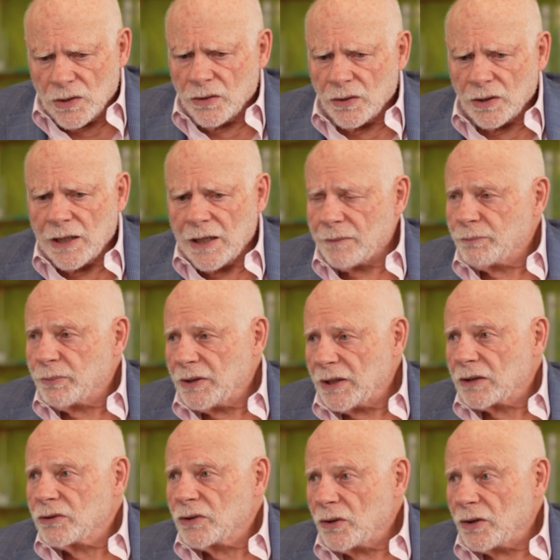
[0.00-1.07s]
you can't
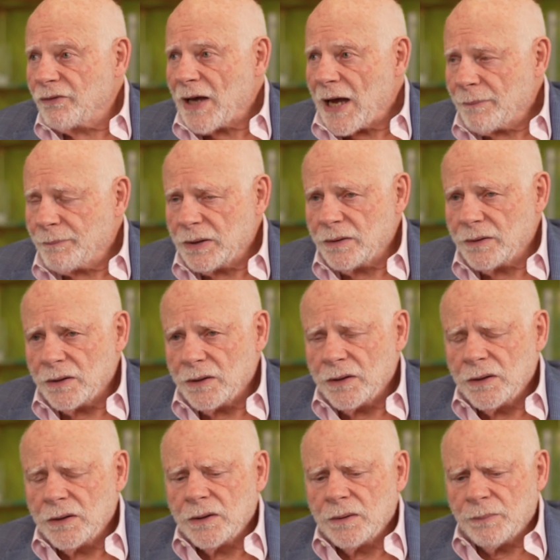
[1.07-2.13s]
predict could have happened.
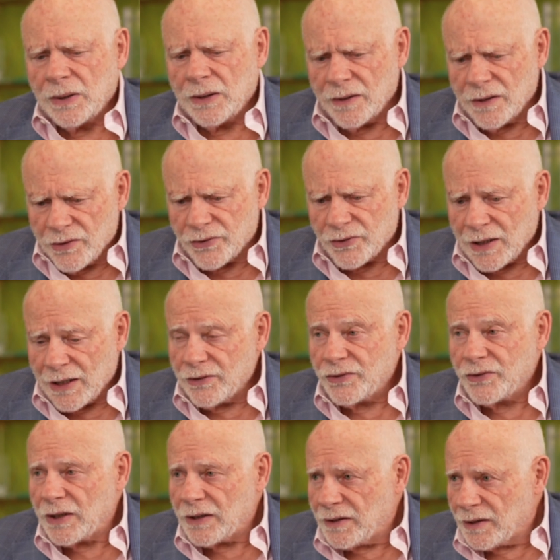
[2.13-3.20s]
But in this
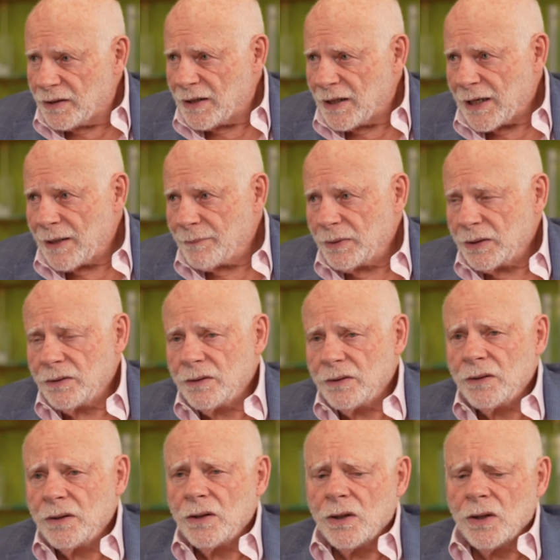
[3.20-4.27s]
case, they didn't happen.
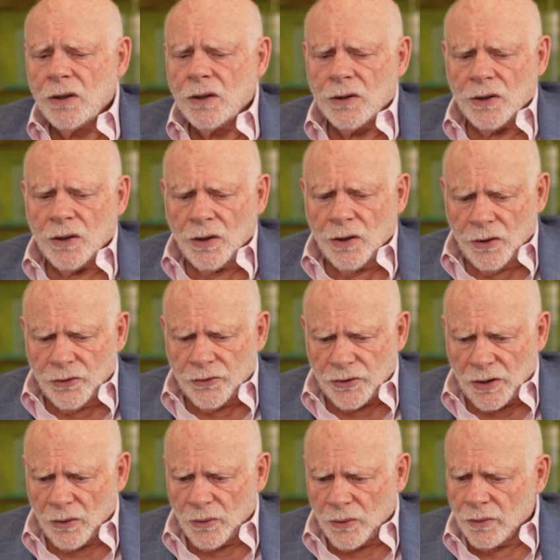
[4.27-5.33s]

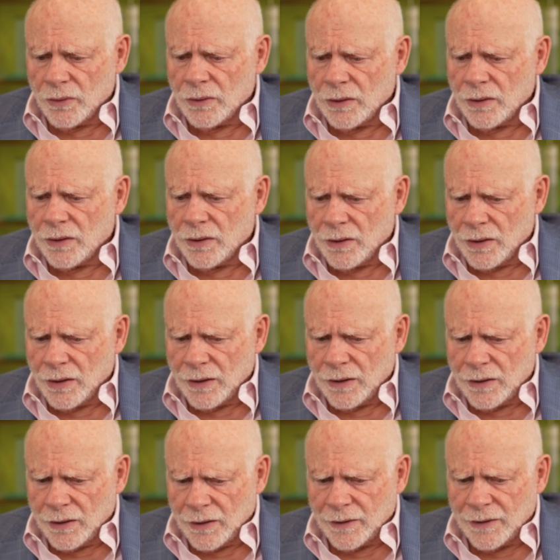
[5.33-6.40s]
So
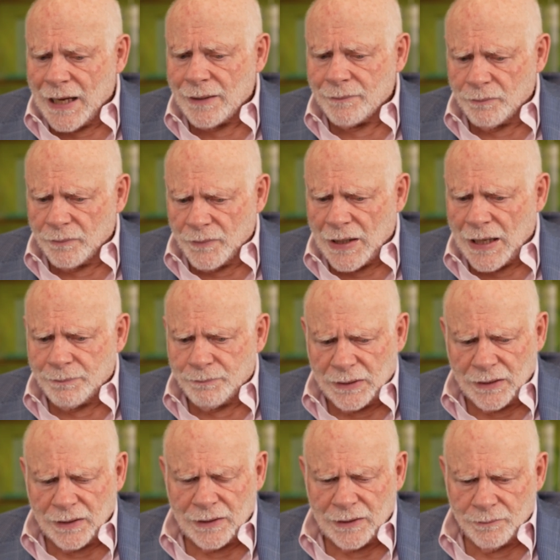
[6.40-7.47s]
that
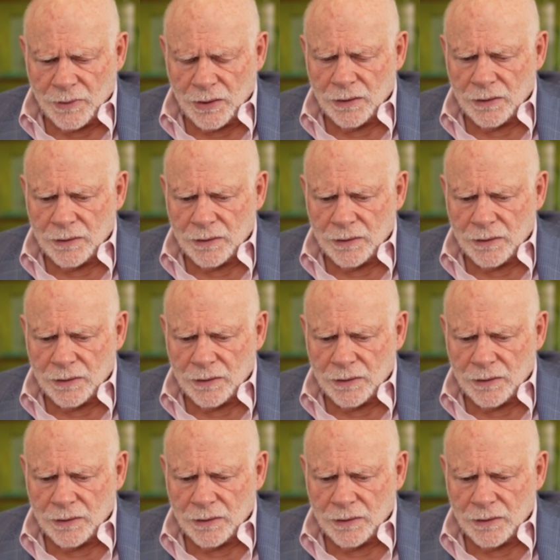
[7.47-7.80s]
became